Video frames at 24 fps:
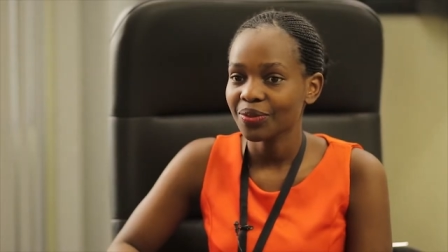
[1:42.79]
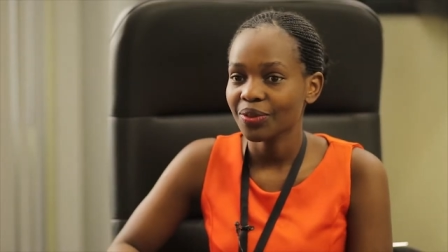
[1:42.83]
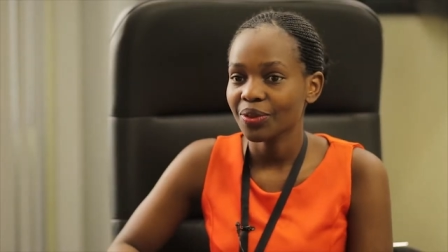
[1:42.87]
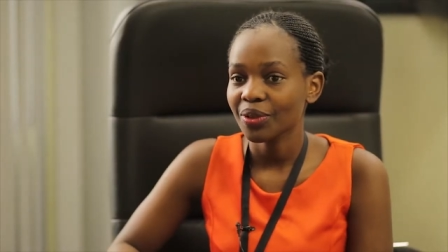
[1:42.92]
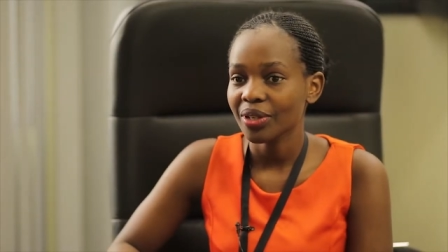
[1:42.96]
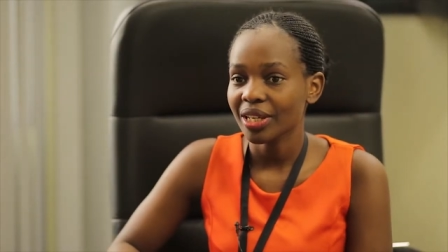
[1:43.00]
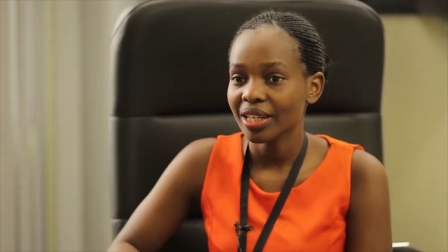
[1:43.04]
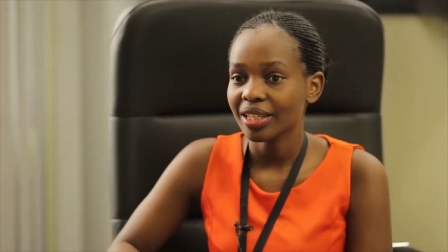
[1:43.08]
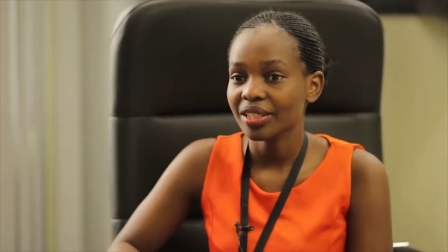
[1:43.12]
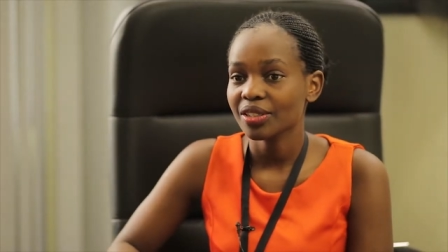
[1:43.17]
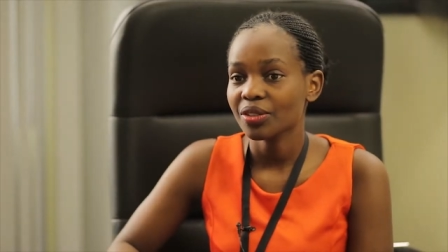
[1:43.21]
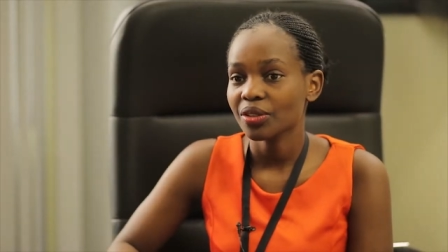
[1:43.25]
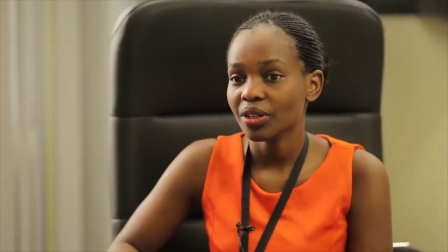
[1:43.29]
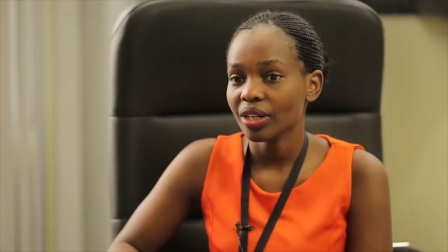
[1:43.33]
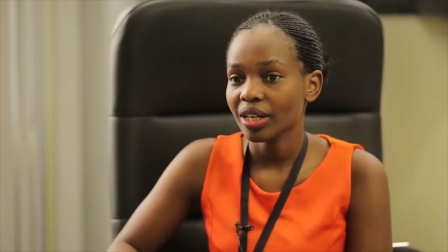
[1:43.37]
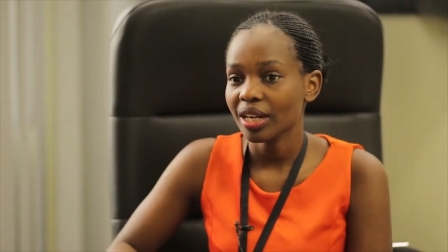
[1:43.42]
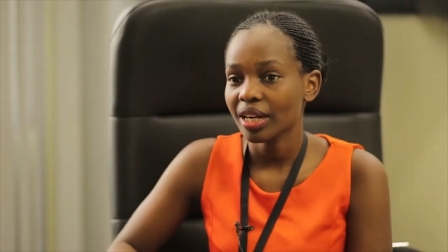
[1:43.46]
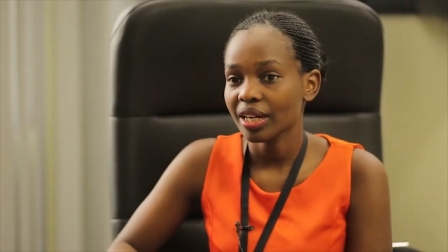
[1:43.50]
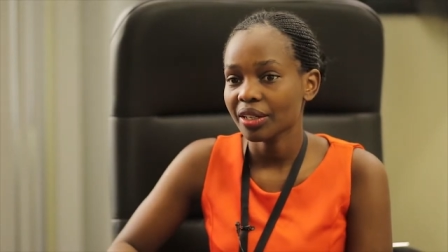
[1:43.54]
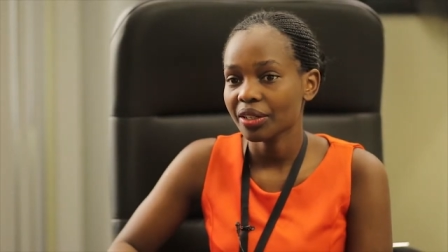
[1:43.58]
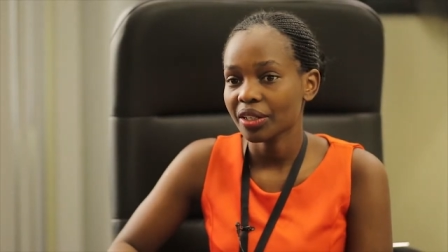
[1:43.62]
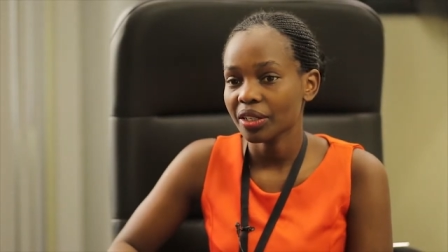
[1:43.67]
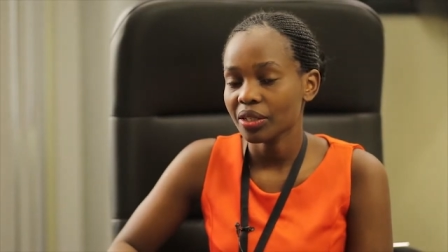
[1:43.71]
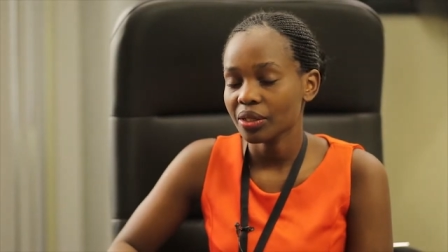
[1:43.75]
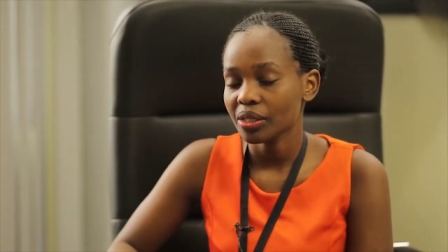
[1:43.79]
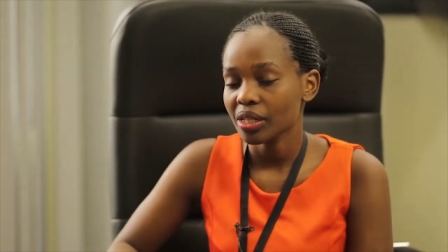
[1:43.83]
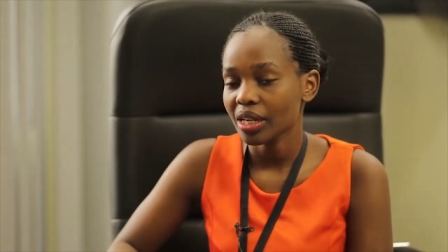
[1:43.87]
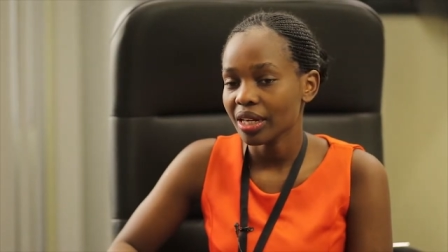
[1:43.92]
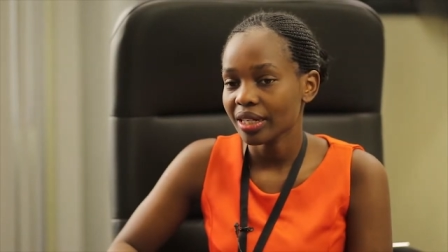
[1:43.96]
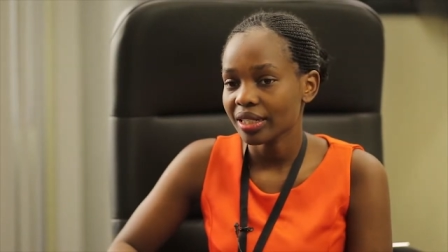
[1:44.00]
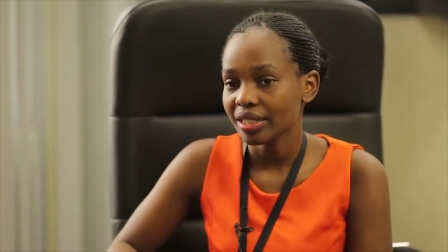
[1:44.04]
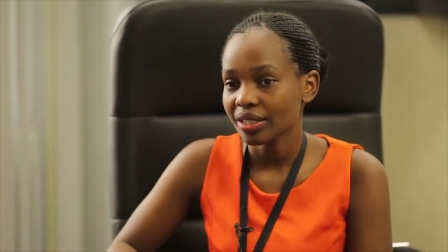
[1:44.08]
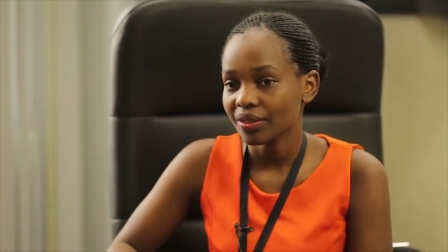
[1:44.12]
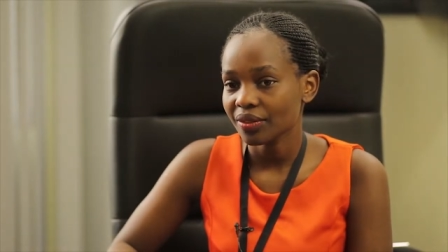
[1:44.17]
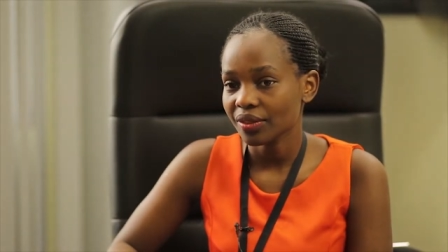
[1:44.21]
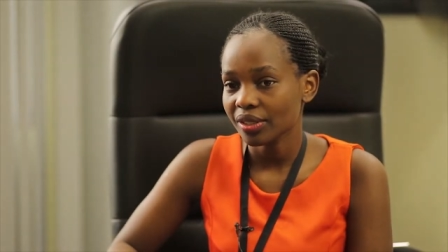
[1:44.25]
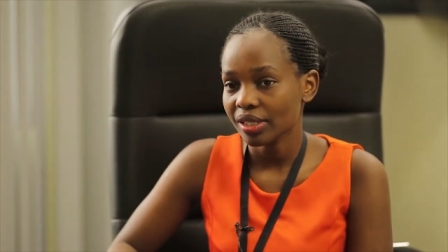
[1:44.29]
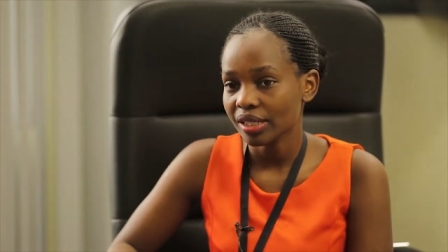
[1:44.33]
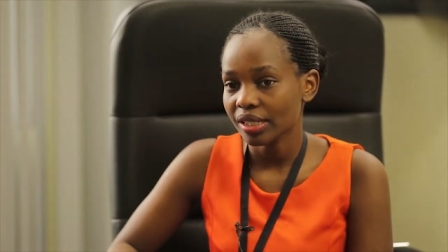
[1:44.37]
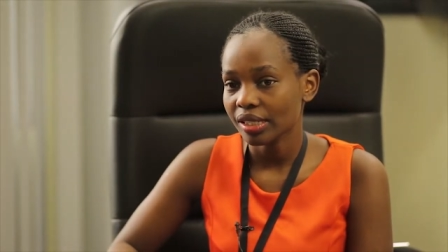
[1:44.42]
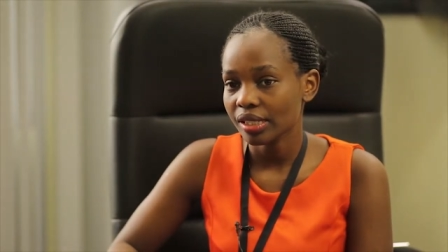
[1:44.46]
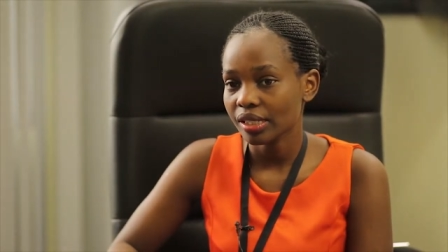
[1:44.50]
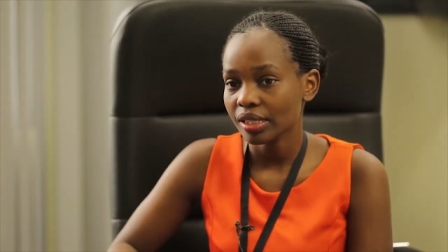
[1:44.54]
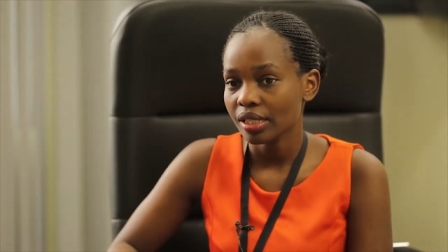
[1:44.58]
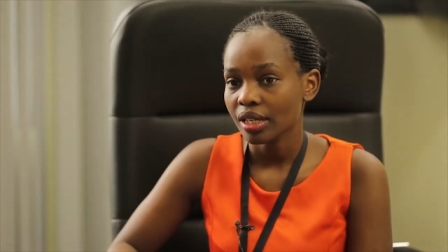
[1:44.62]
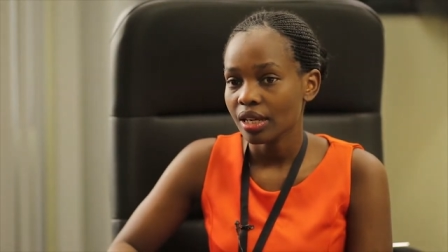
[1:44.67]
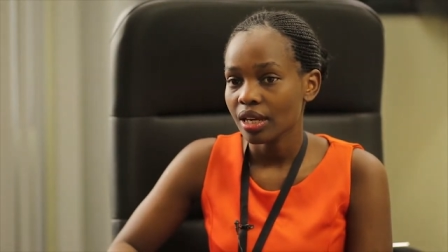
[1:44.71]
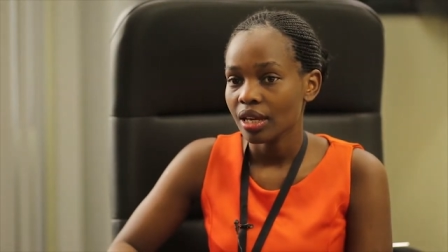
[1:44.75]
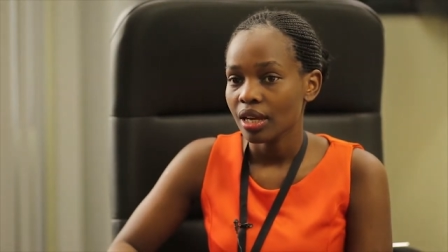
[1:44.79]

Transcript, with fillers: for extracurricular activities,